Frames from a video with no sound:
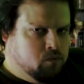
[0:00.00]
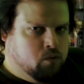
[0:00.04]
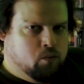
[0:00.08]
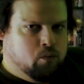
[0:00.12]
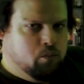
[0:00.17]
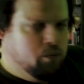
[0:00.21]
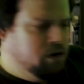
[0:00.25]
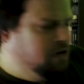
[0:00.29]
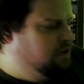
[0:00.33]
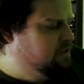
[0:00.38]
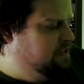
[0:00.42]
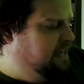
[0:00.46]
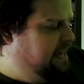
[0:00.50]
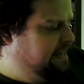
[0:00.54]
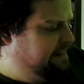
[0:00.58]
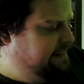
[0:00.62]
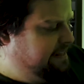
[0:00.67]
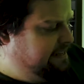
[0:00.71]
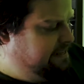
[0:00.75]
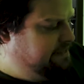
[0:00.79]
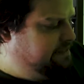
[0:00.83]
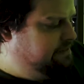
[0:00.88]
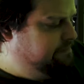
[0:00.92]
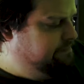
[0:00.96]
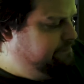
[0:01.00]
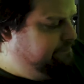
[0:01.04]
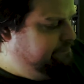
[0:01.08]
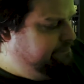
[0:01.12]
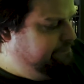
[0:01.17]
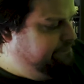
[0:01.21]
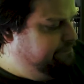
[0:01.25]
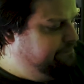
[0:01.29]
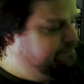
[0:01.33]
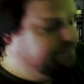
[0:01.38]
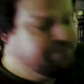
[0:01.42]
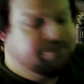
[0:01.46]
We don't like this.
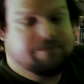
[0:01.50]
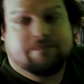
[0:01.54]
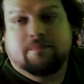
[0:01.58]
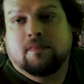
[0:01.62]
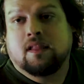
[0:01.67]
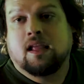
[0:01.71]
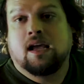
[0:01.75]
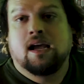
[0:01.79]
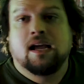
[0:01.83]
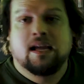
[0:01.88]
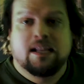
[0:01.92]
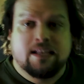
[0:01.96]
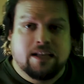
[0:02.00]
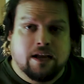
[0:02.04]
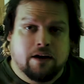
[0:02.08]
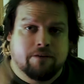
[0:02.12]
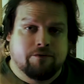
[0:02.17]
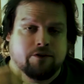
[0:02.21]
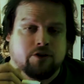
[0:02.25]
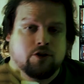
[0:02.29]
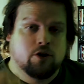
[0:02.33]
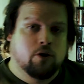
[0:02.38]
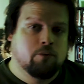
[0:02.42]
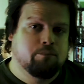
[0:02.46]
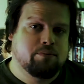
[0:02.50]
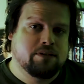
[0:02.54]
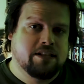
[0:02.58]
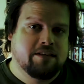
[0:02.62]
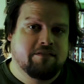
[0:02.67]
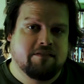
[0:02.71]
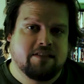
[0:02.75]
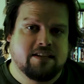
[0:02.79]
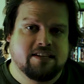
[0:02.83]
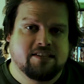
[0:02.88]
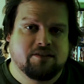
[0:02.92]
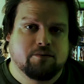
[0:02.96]
Now, if you don't believe
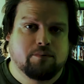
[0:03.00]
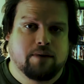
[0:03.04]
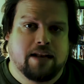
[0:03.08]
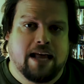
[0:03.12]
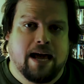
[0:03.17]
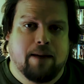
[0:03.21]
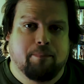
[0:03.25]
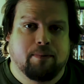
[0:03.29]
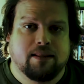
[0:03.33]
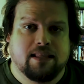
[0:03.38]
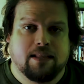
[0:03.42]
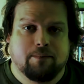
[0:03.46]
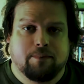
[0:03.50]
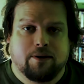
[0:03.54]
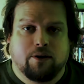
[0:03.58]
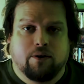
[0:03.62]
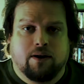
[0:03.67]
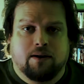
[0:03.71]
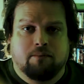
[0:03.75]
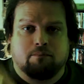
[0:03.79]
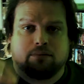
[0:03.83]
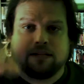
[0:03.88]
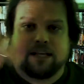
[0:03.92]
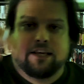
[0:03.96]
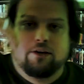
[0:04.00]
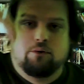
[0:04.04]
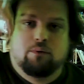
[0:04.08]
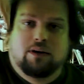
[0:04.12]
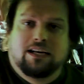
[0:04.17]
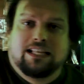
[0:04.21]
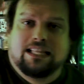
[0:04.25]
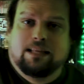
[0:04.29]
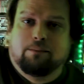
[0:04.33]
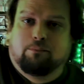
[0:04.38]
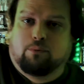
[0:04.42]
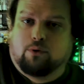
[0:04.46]
that this is what happened, let me go ahead and play you a
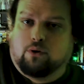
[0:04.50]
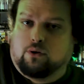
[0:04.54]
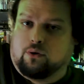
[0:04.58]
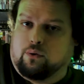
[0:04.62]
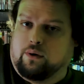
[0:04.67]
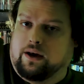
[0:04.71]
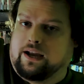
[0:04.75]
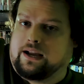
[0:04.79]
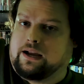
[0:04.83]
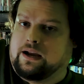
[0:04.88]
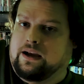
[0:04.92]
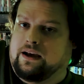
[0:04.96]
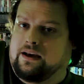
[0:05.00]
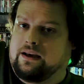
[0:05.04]
clip real quick.